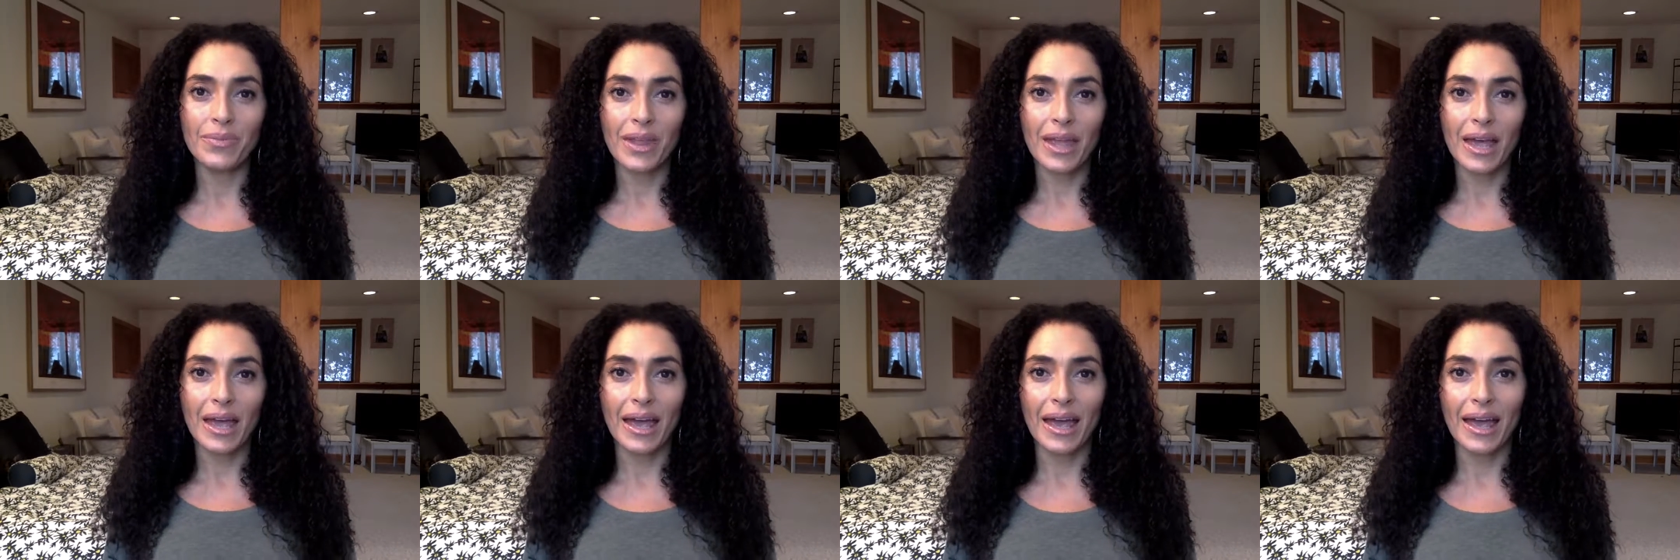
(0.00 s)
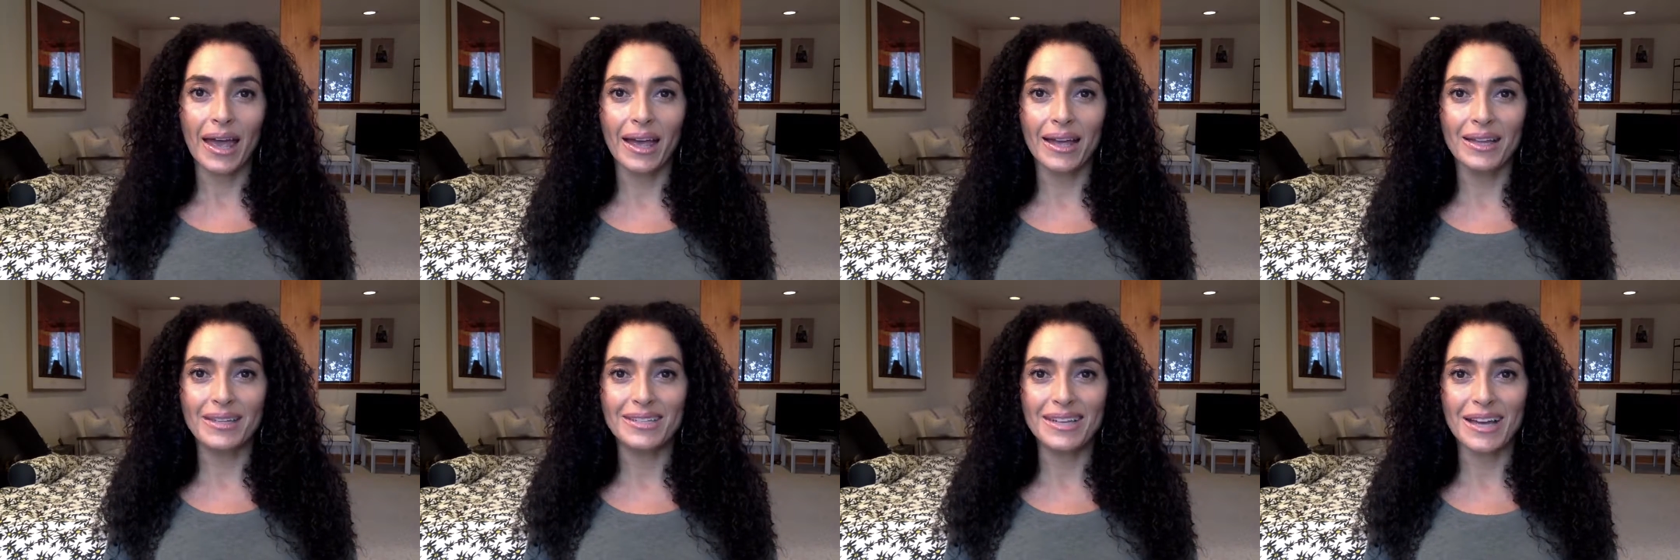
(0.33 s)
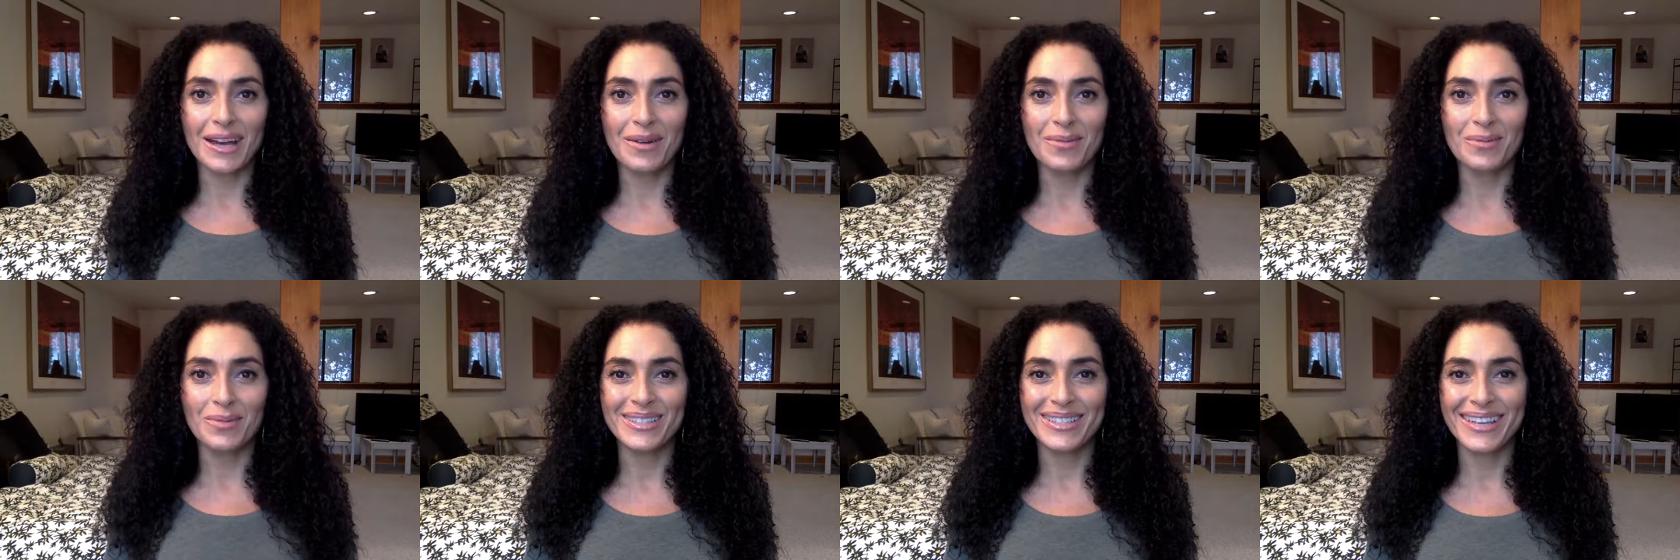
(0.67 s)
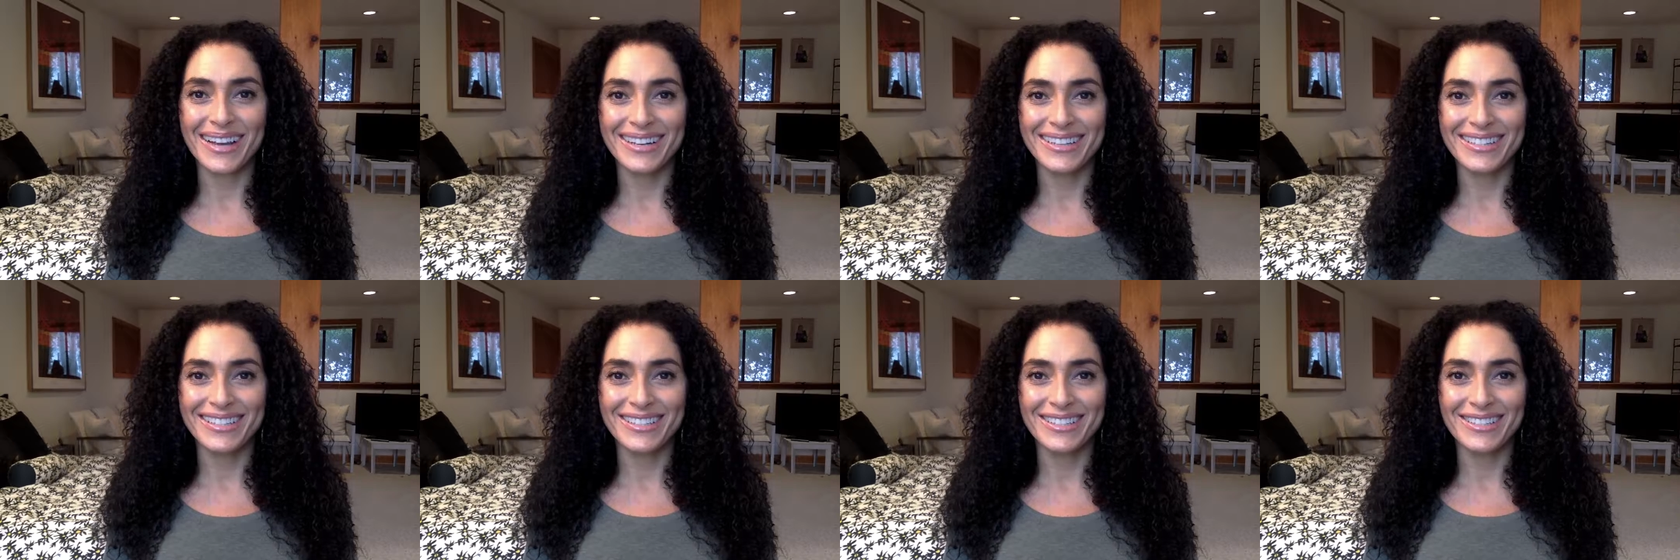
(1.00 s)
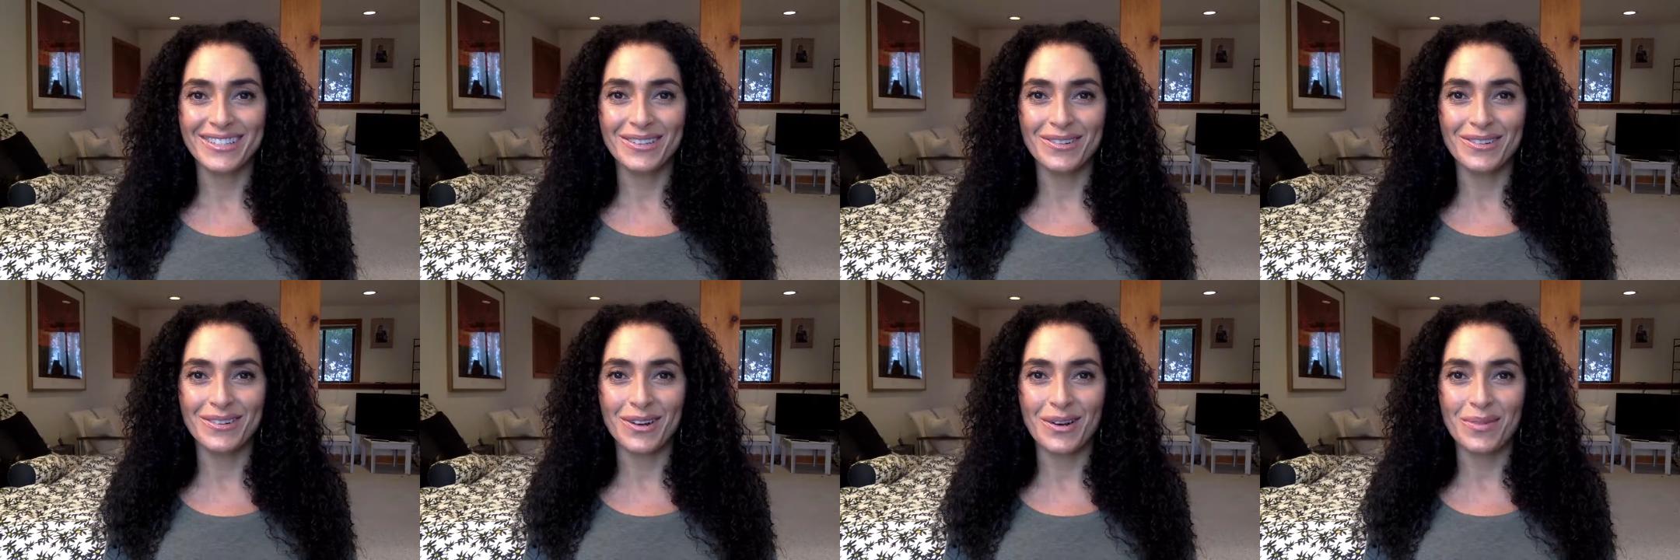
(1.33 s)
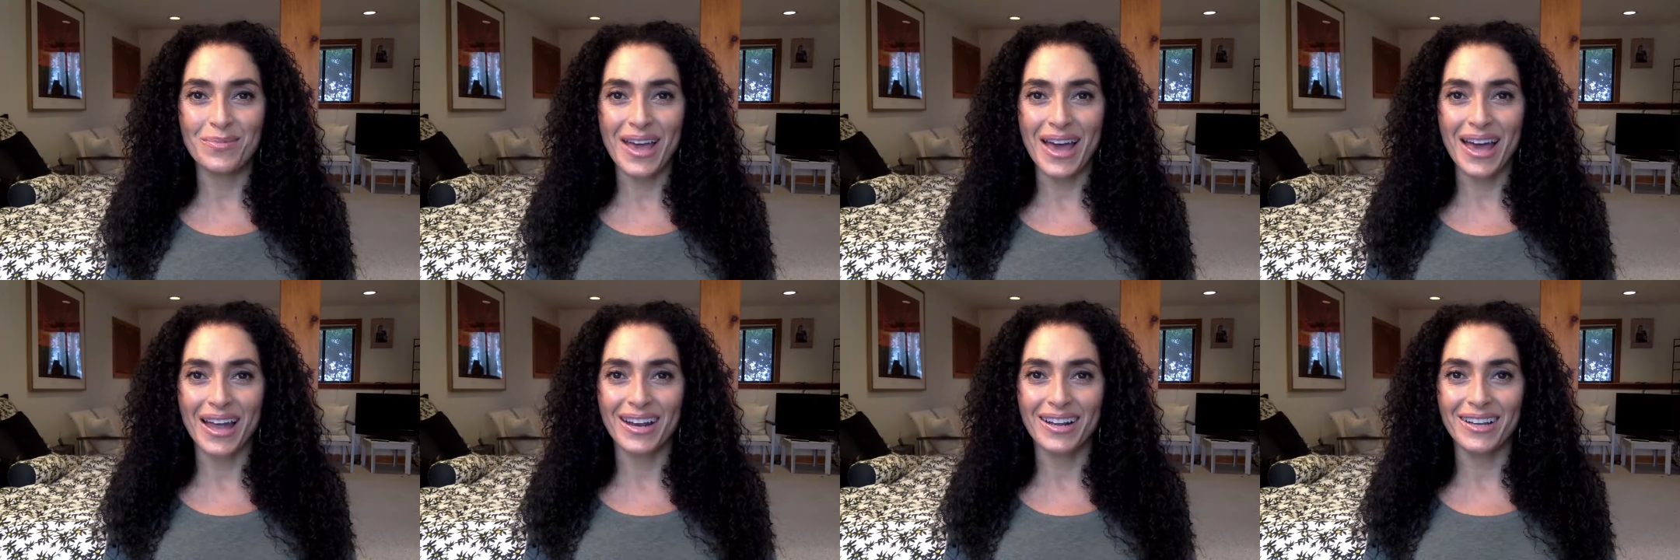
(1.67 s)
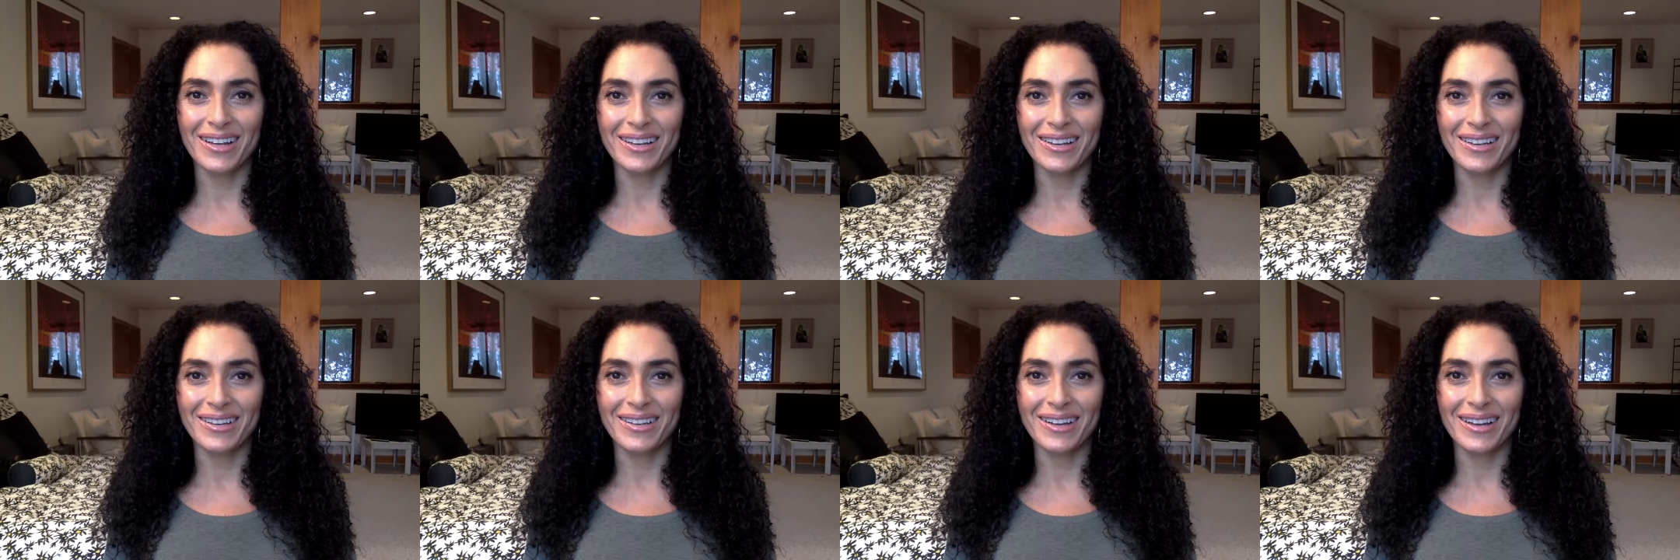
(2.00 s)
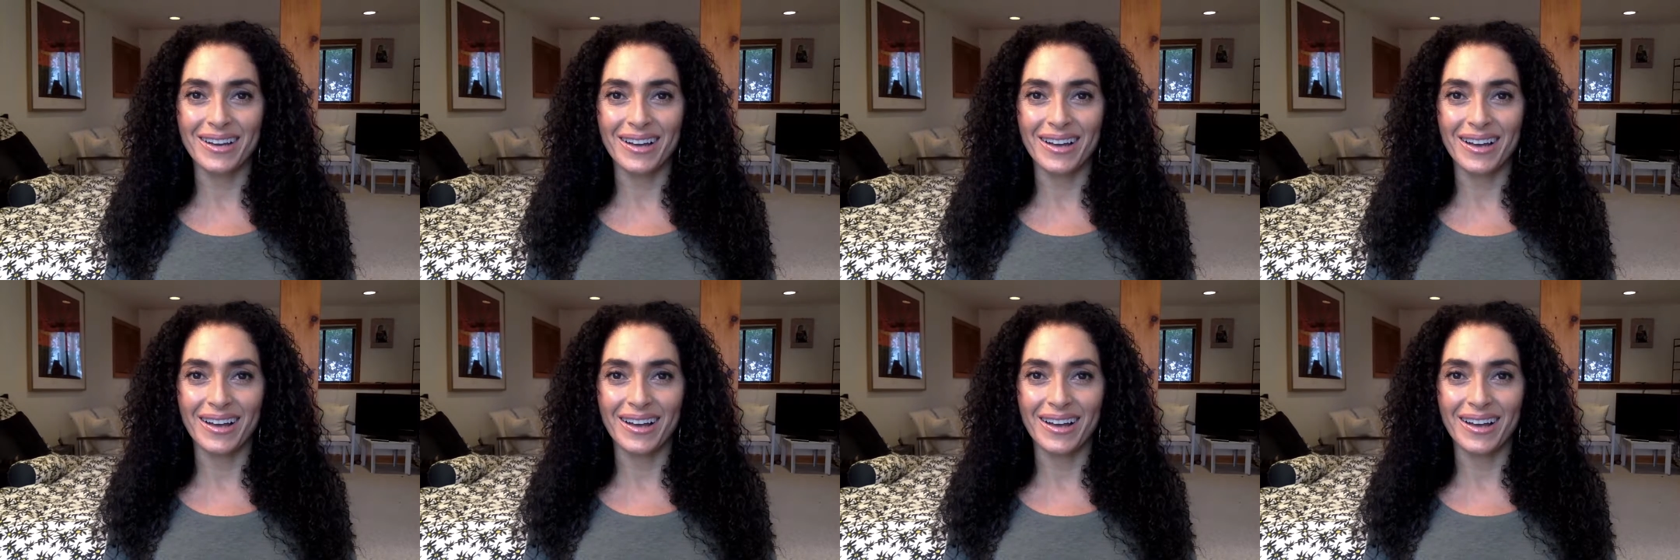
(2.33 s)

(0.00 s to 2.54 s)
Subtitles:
And we'll talk to you soon. Hope you had a good